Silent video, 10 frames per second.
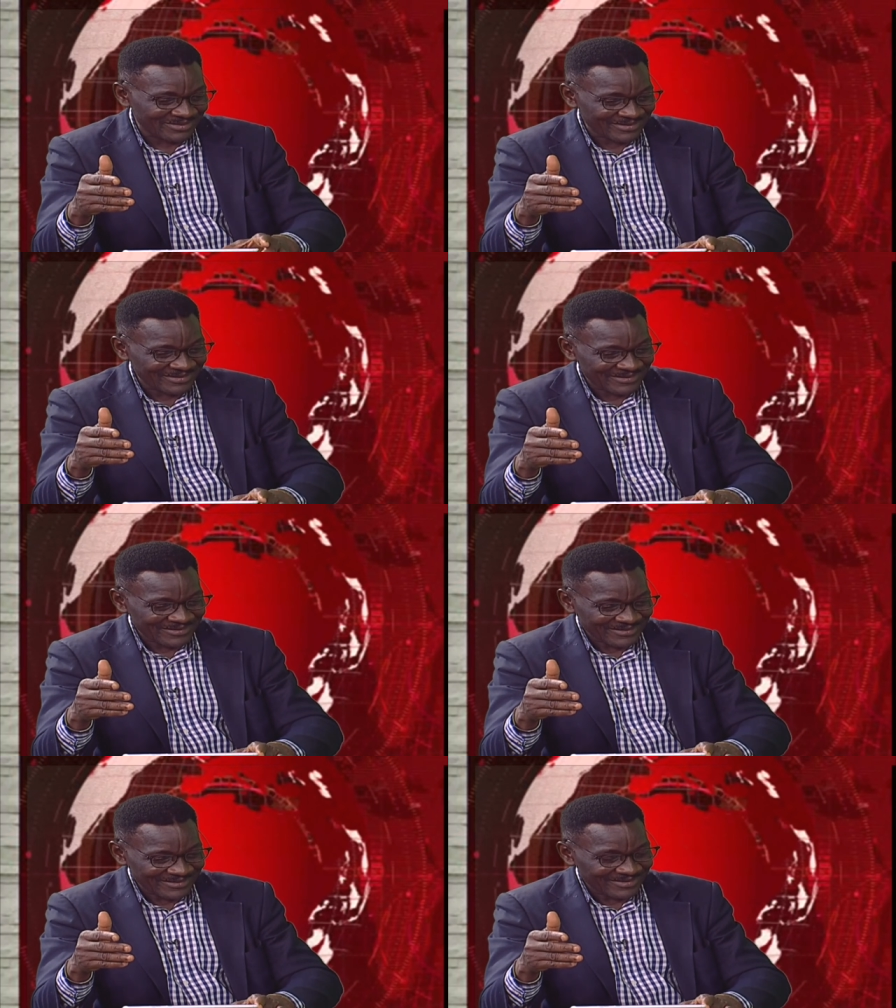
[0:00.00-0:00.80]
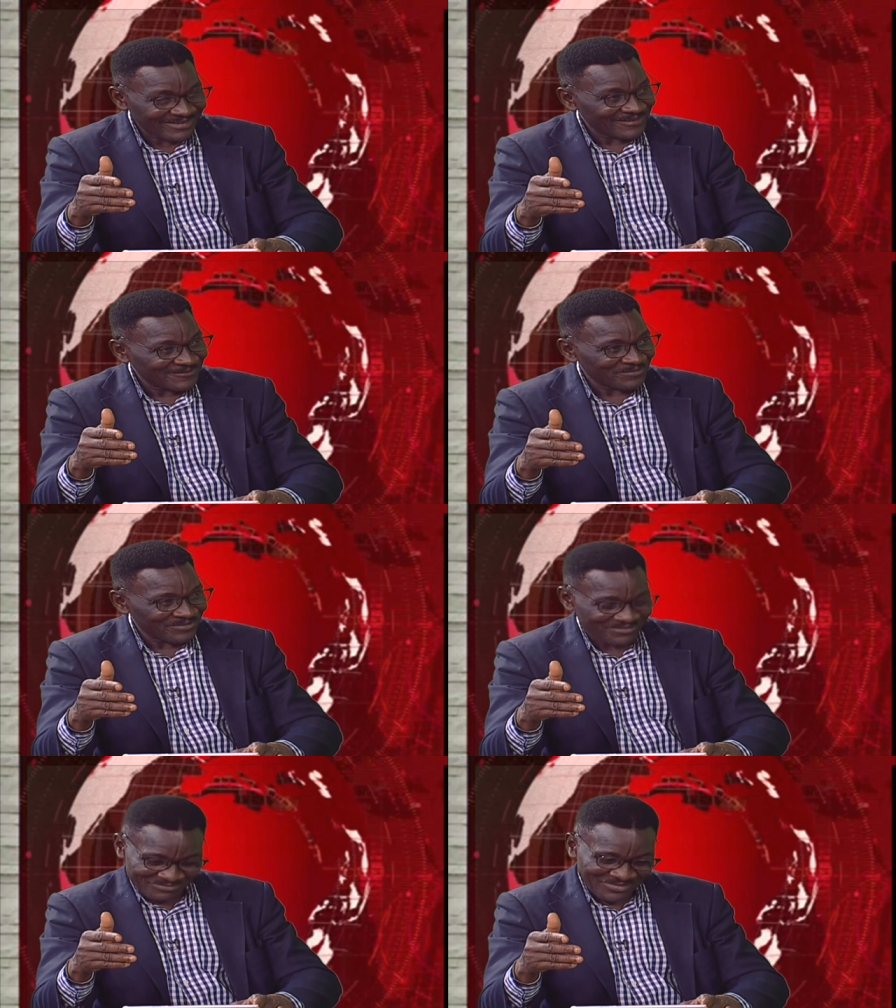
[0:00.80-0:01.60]
I do.
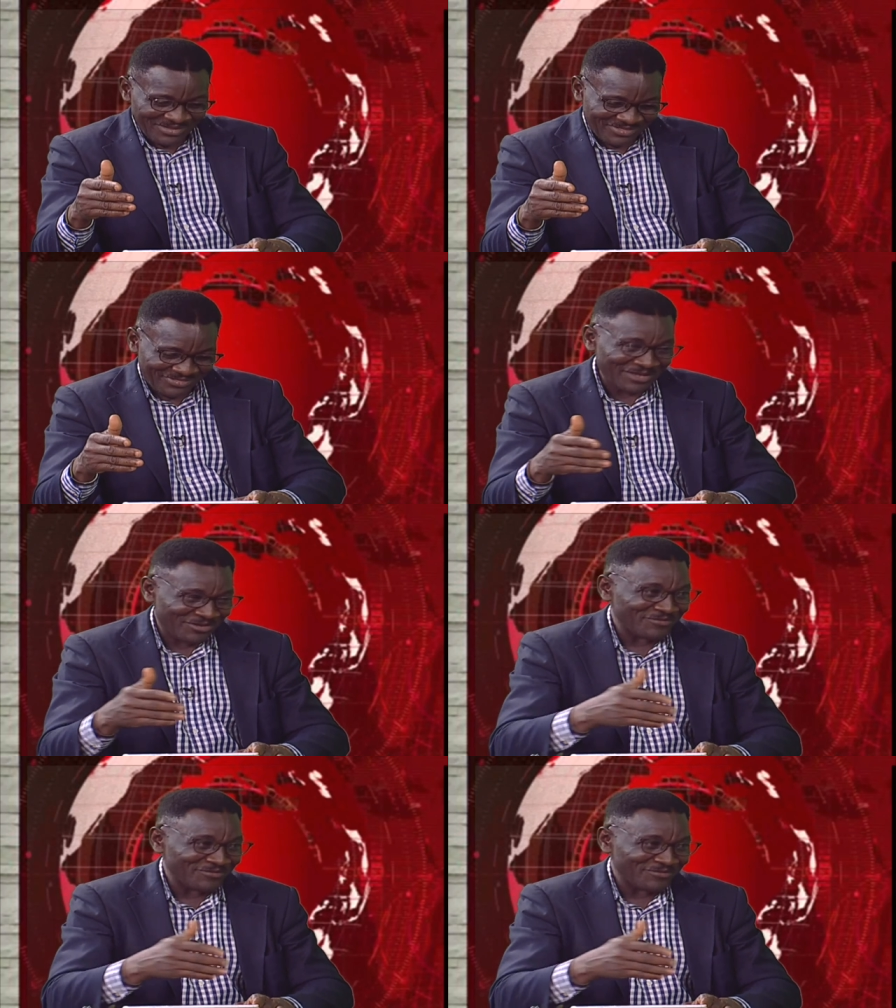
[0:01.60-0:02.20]
Yeah. Thank you